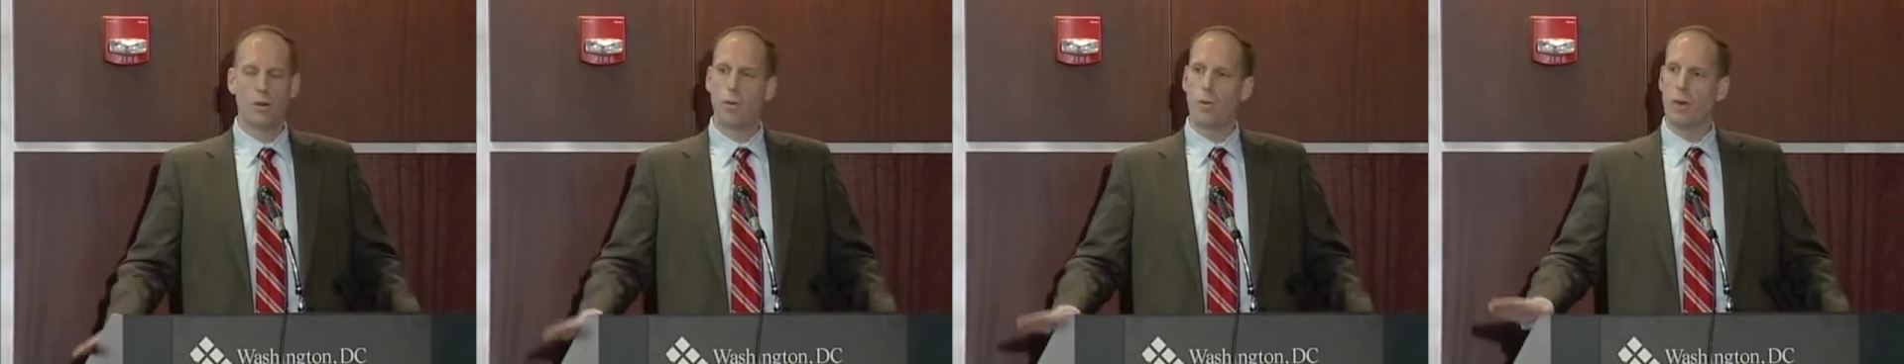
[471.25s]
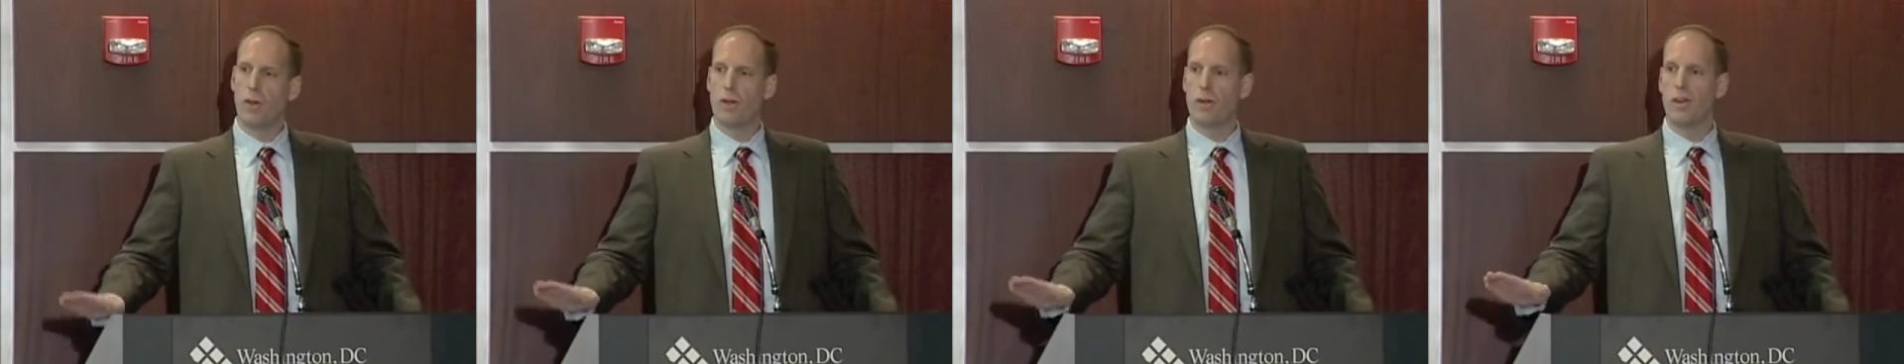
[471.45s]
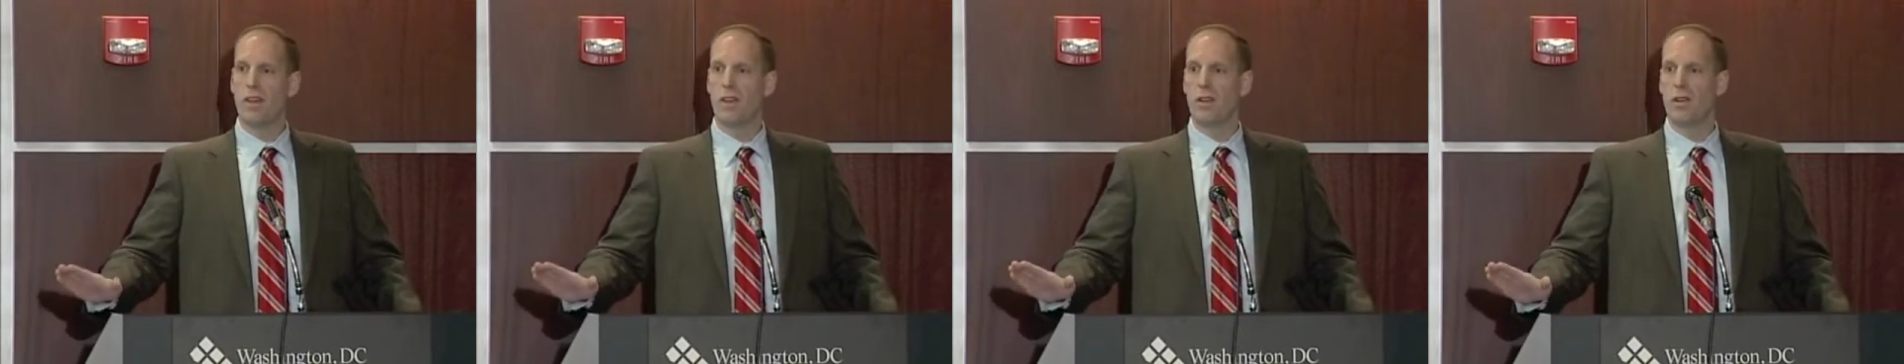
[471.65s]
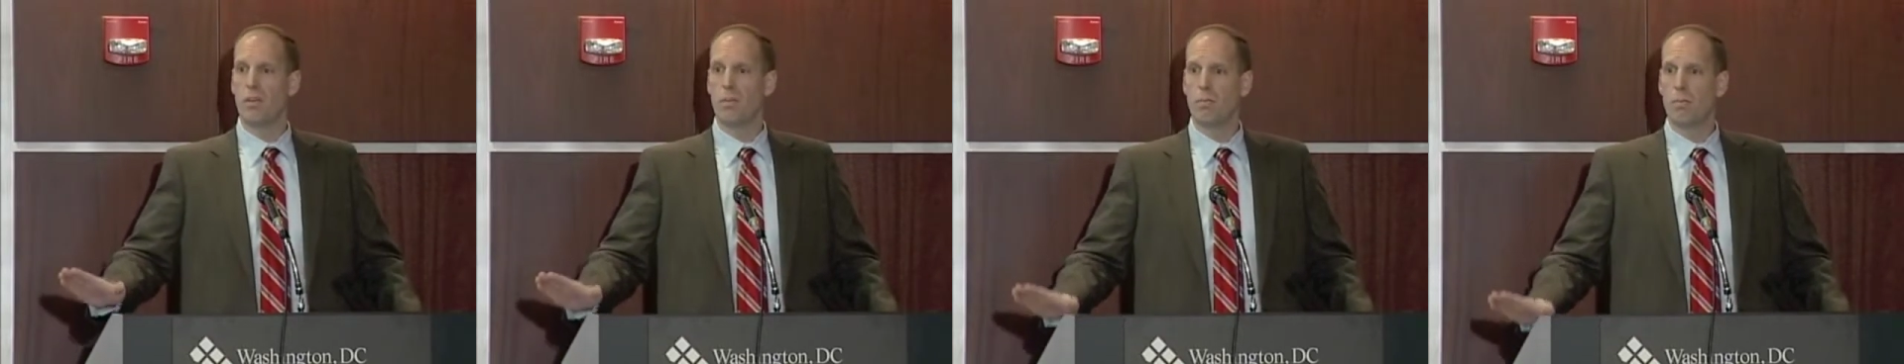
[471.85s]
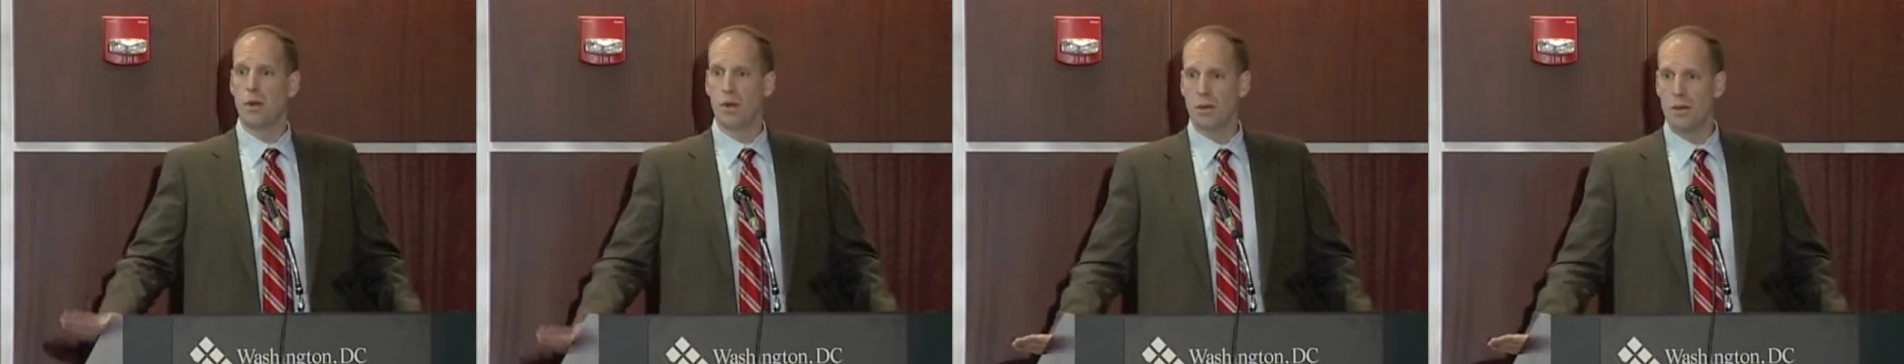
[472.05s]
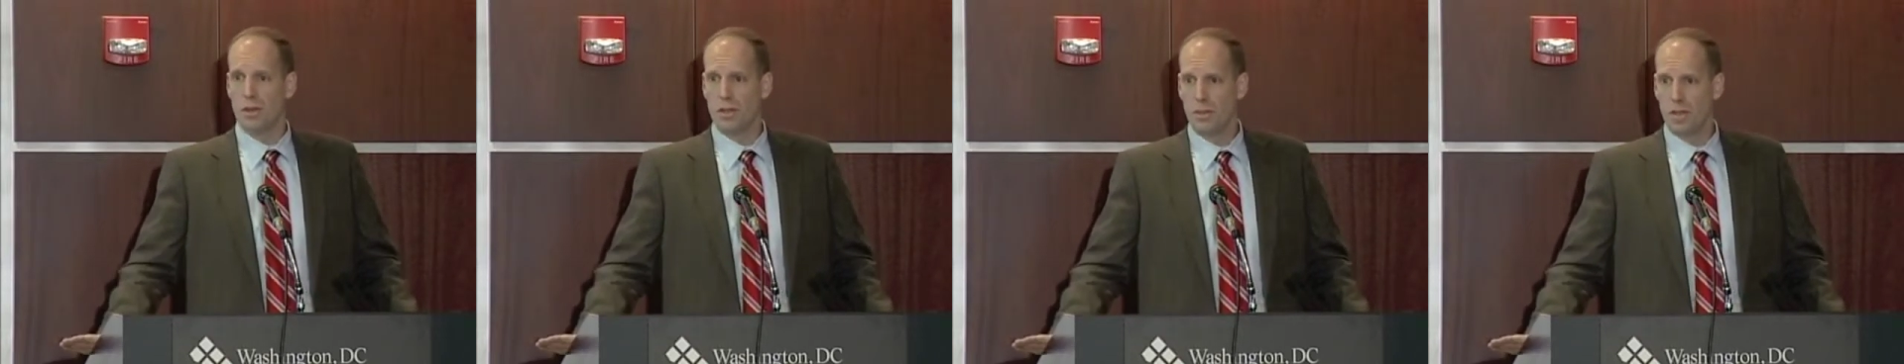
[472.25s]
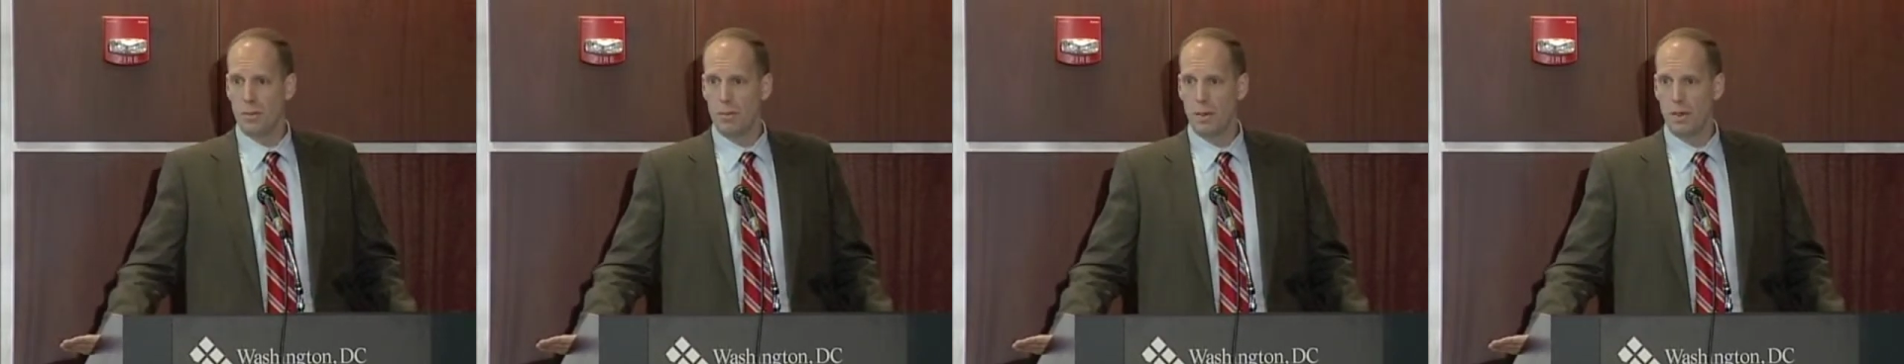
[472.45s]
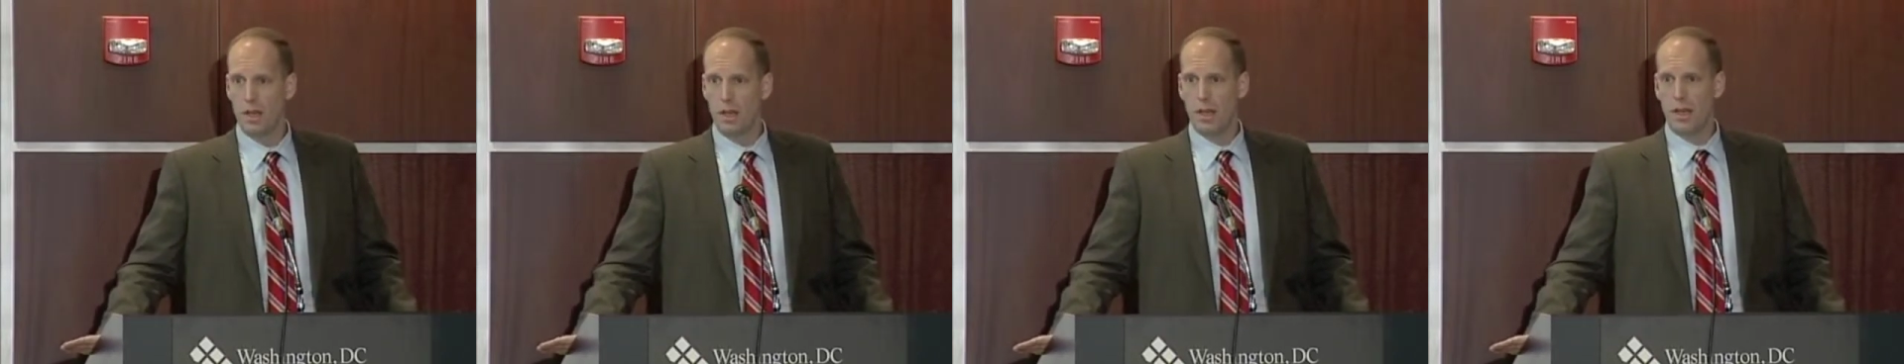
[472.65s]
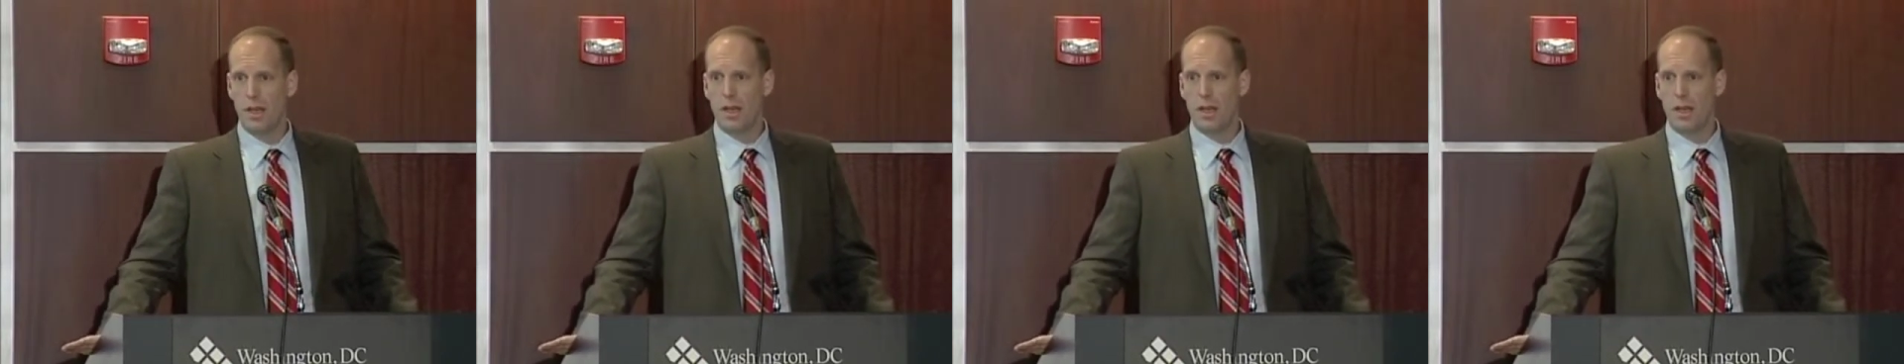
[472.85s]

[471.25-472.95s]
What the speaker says: or whether or not they're a partnership,